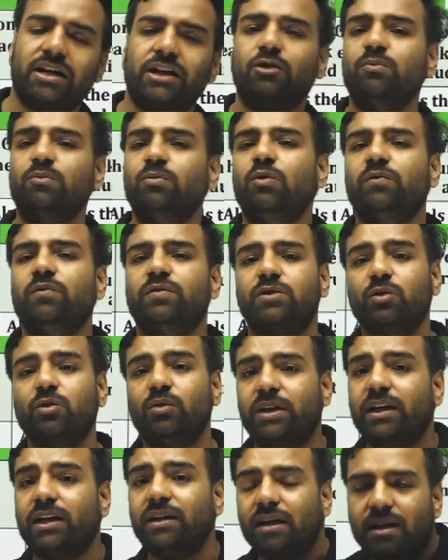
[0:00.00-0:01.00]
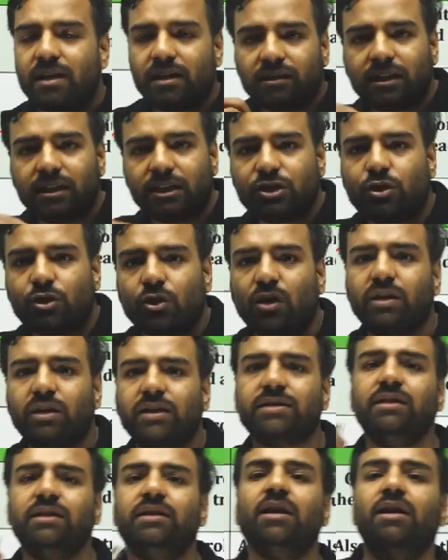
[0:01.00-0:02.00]
to move so that that chalk
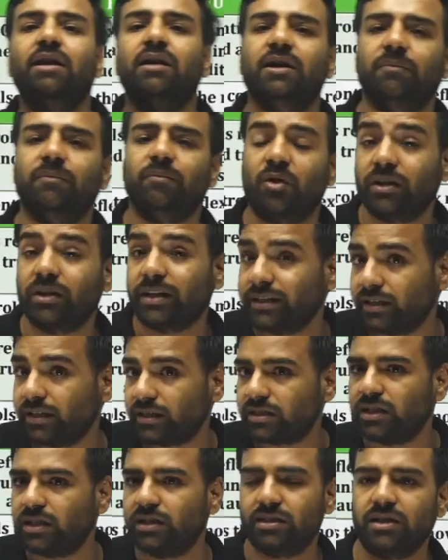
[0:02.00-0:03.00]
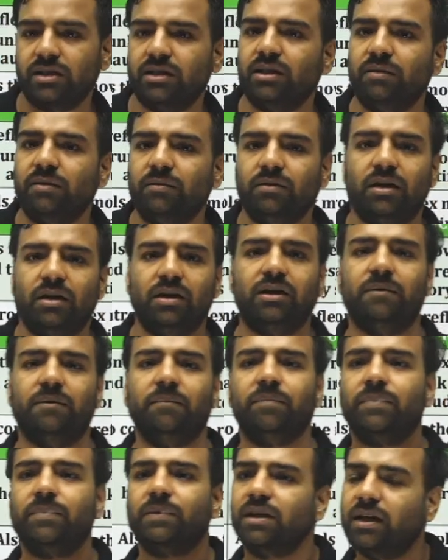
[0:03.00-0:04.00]
doesn't hurt him or that duster doesn't hurt him,
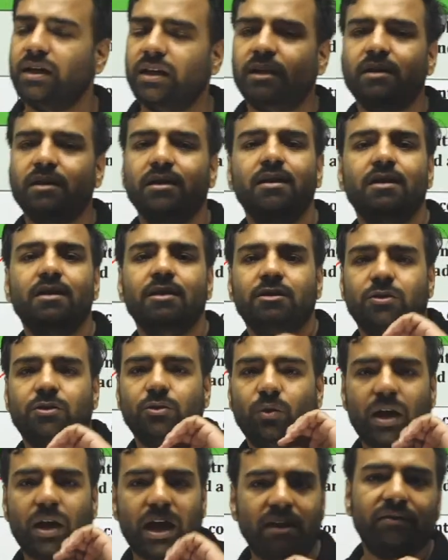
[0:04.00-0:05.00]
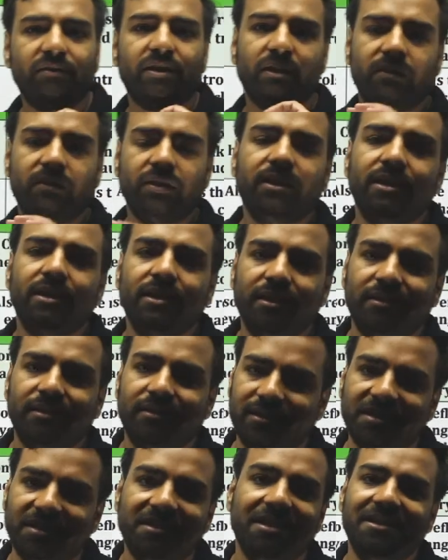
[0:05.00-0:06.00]
correct? So I have never
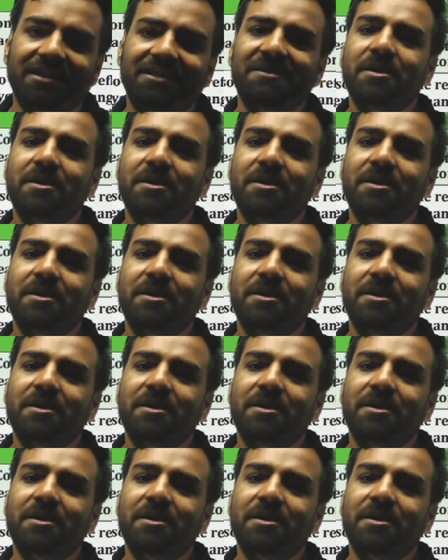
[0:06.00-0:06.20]
done that,